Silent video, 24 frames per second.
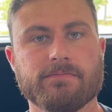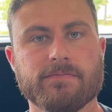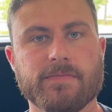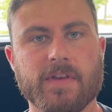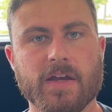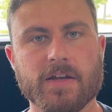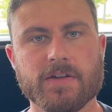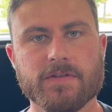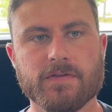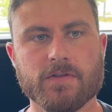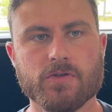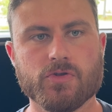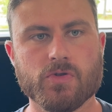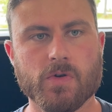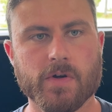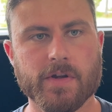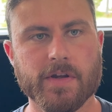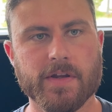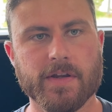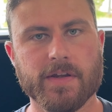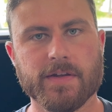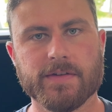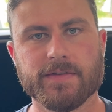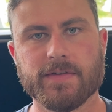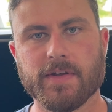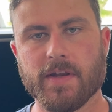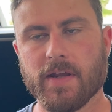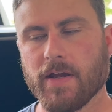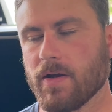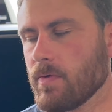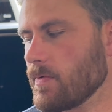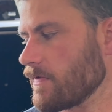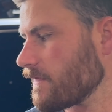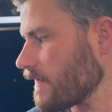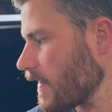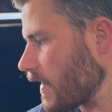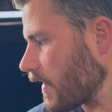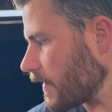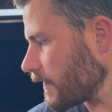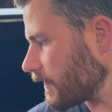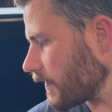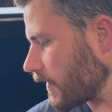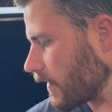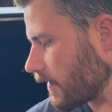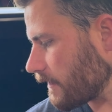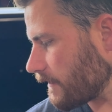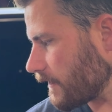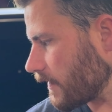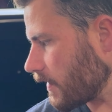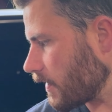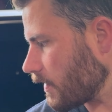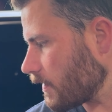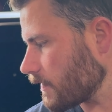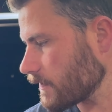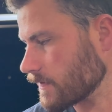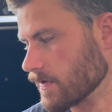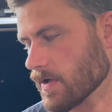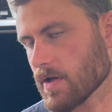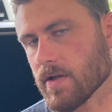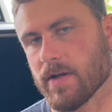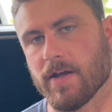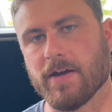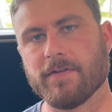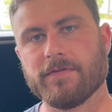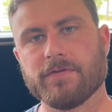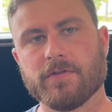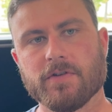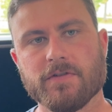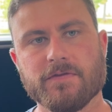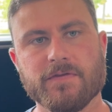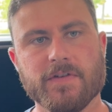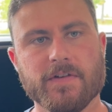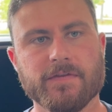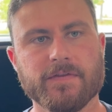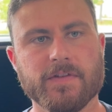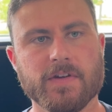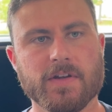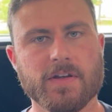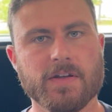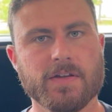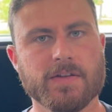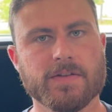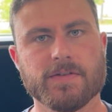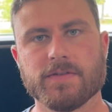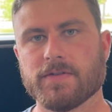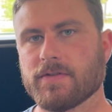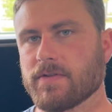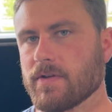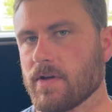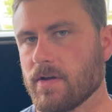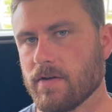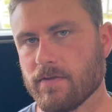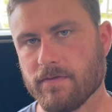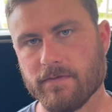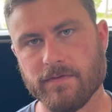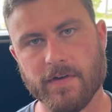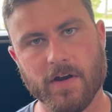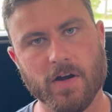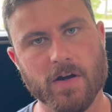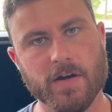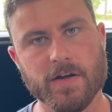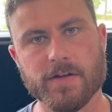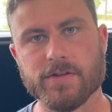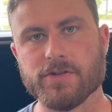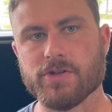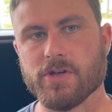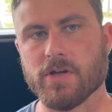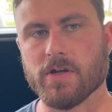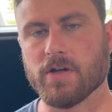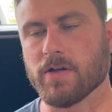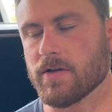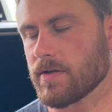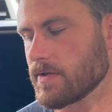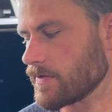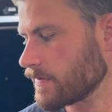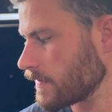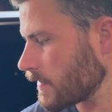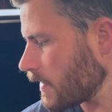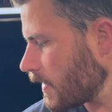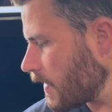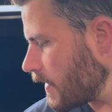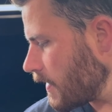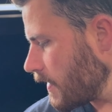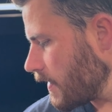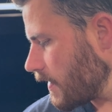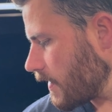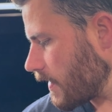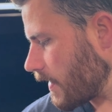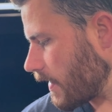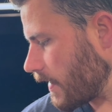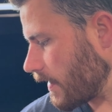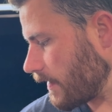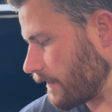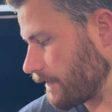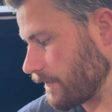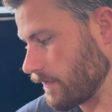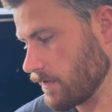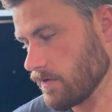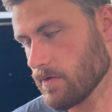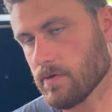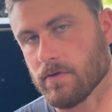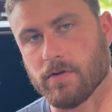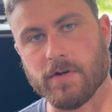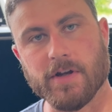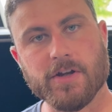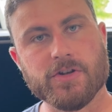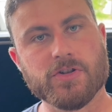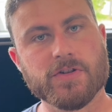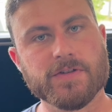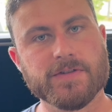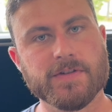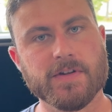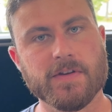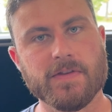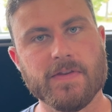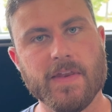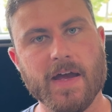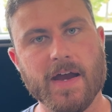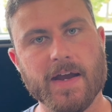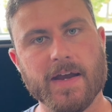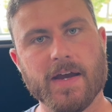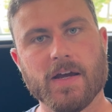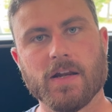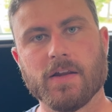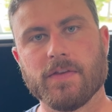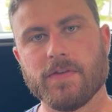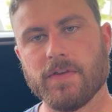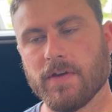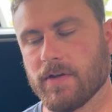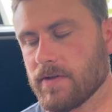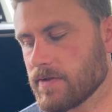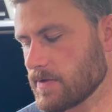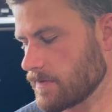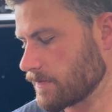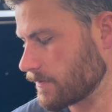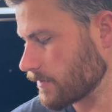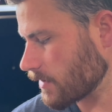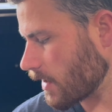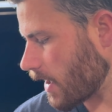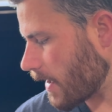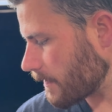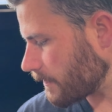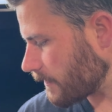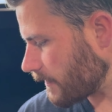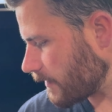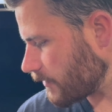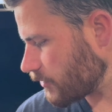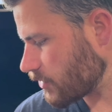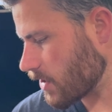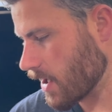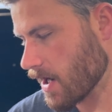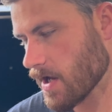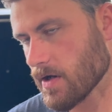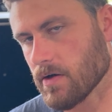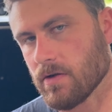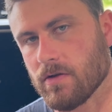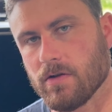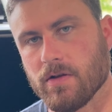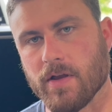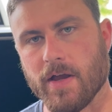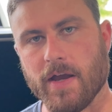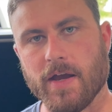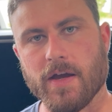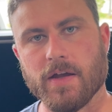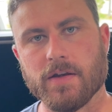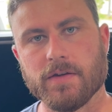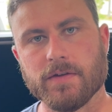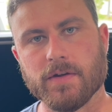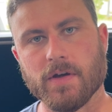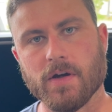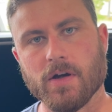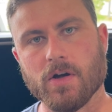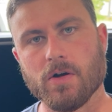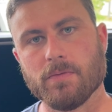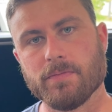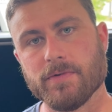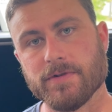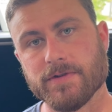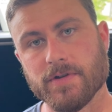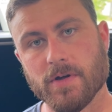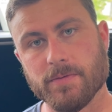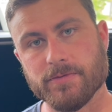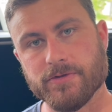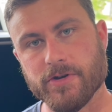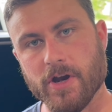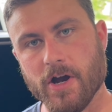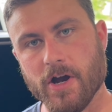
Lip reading: thanks for joining in today. We've got a ton of videos on F350s of various years. If you're interested in that kind of thing, subscribe to the channel, and hope this helps you